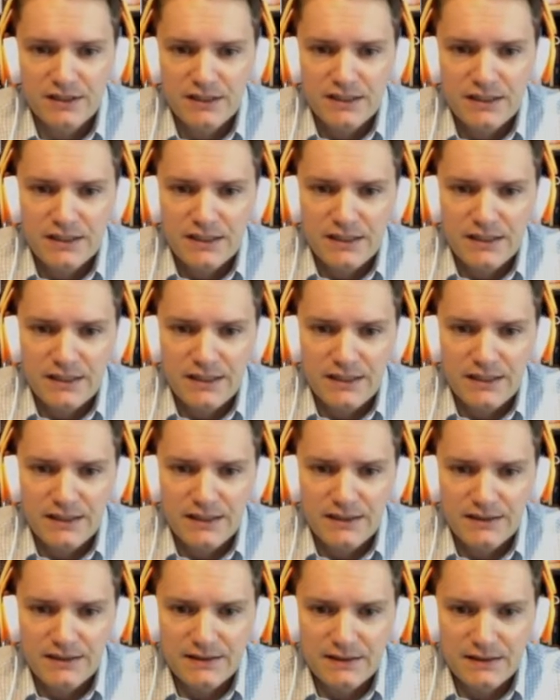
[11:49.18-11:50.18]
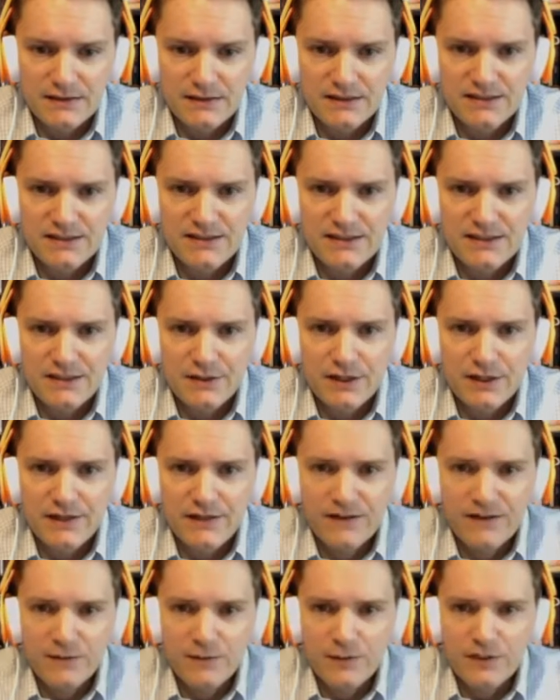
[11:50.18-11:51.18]
And let's see here. I
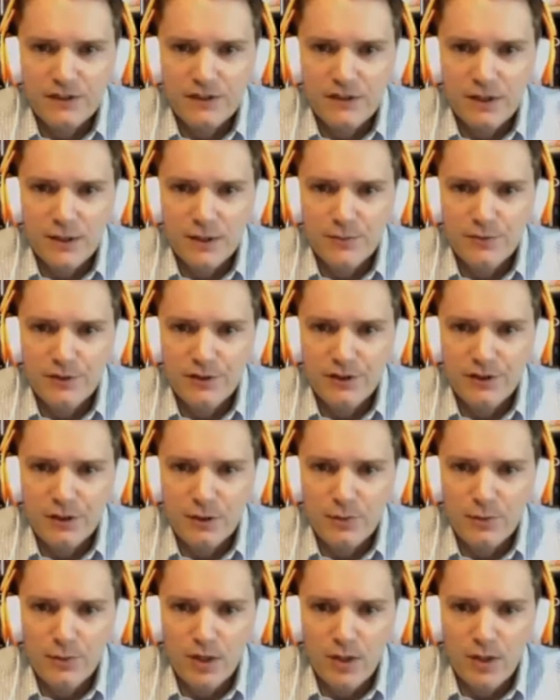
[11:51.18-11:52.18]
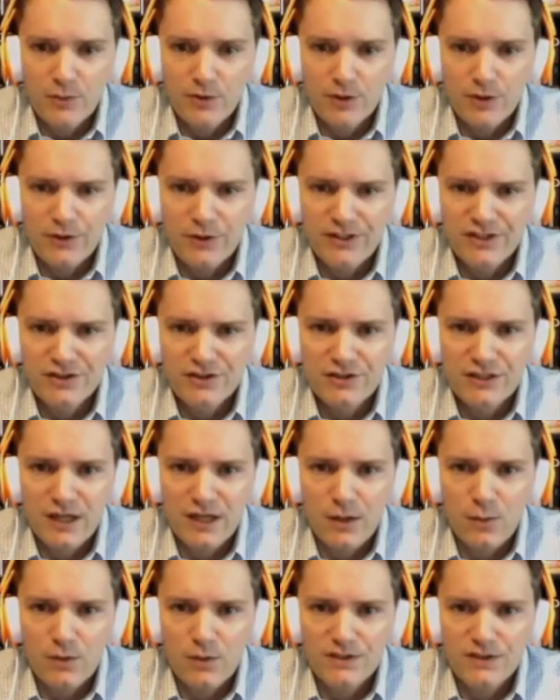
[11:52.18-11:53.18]
think we can upgrade our bomber. Initially, I
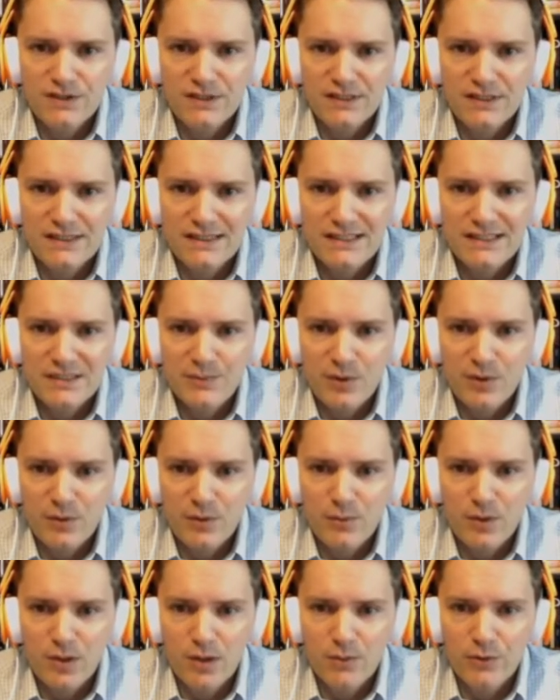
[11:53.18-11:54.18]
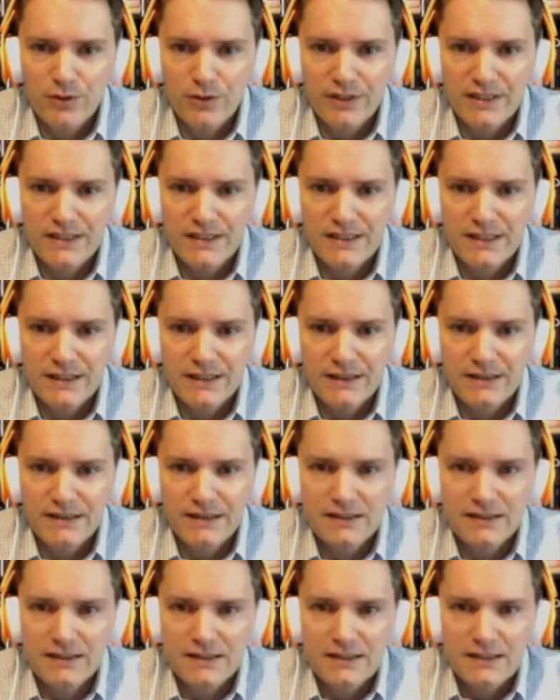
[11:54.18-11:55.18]
wasn't going to keep our bomber in,
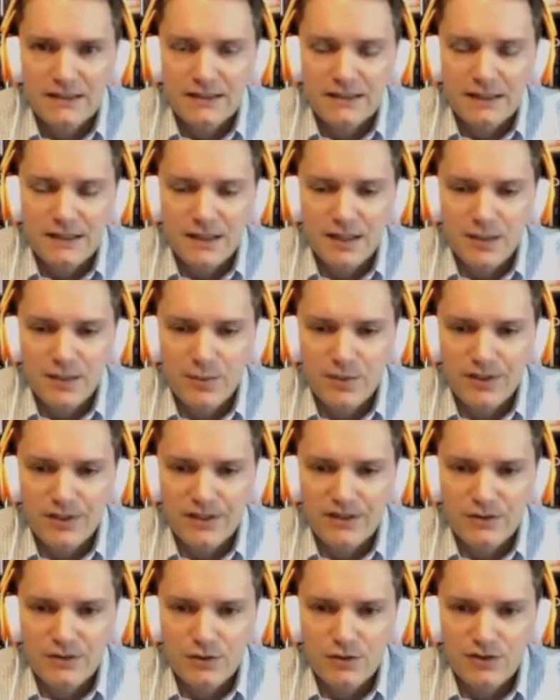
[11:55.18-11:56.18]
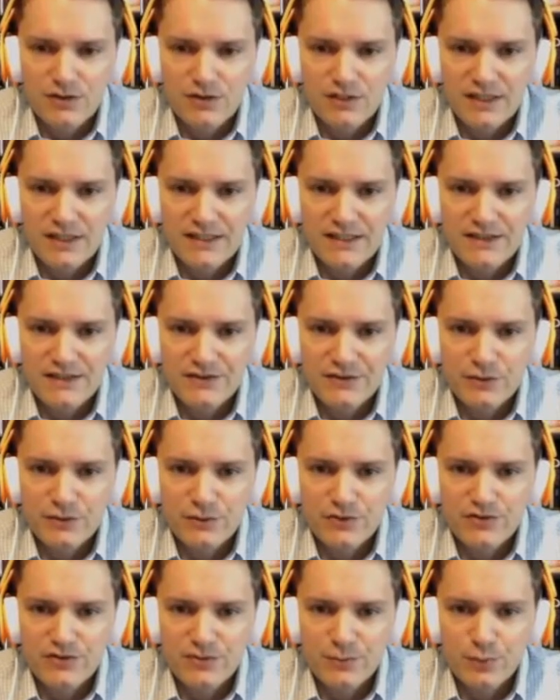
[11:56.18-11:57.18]
but it looks like he's
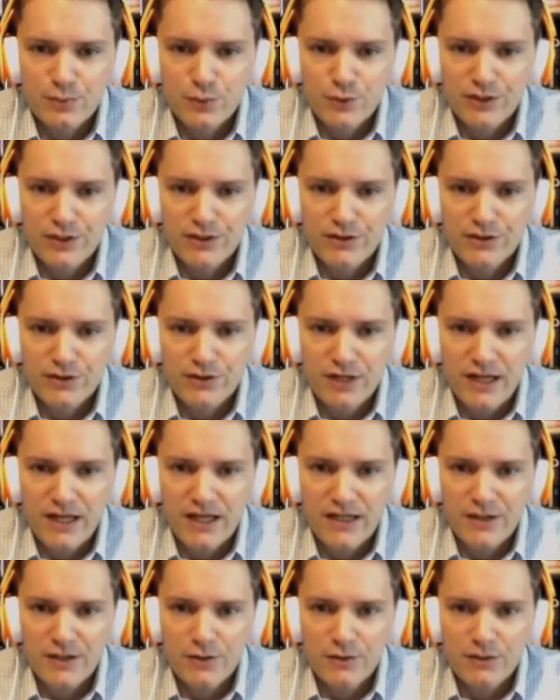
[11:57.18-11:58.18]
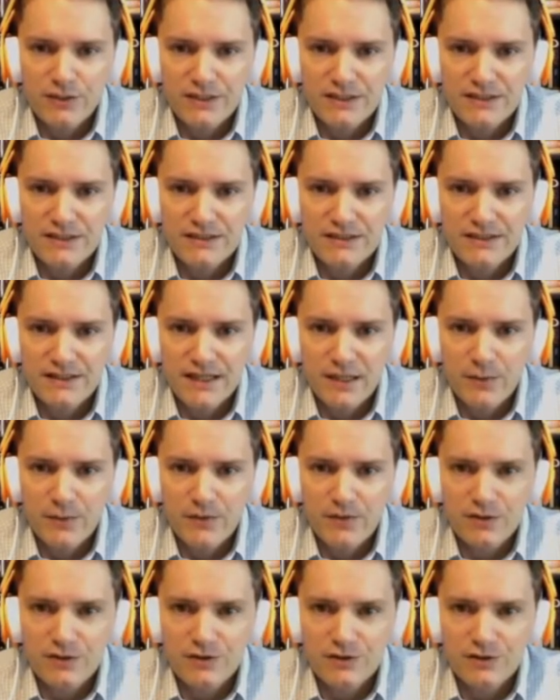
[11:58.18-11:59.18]
doing some pretty good AoE
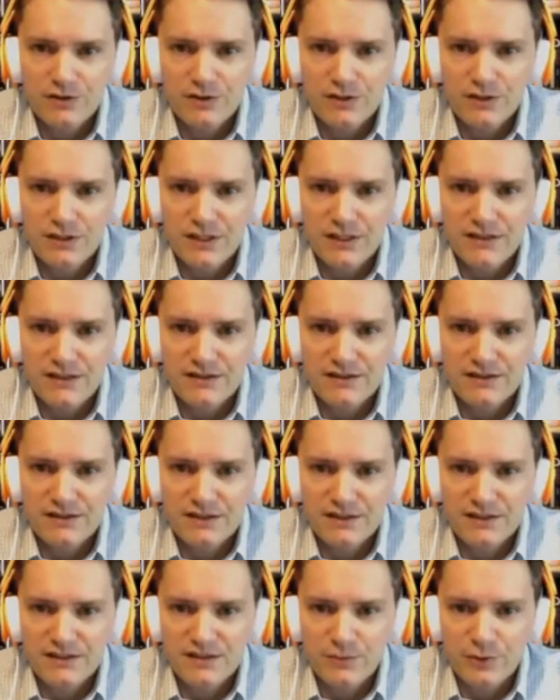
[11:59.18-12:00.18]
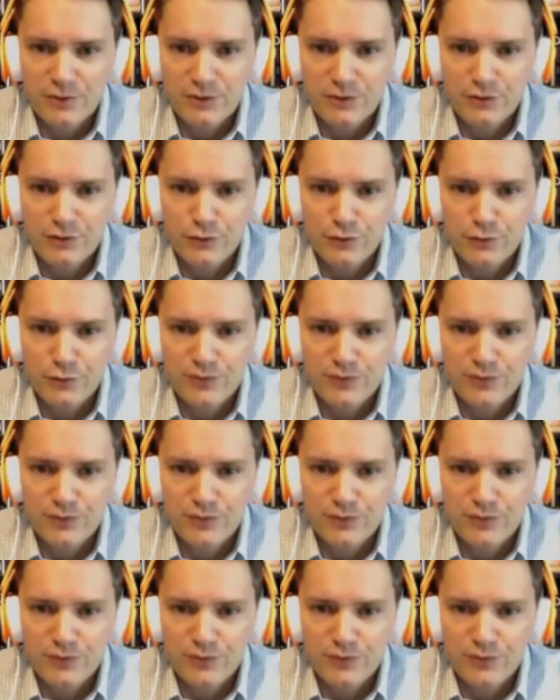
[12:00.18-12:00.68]
damage against some of the groups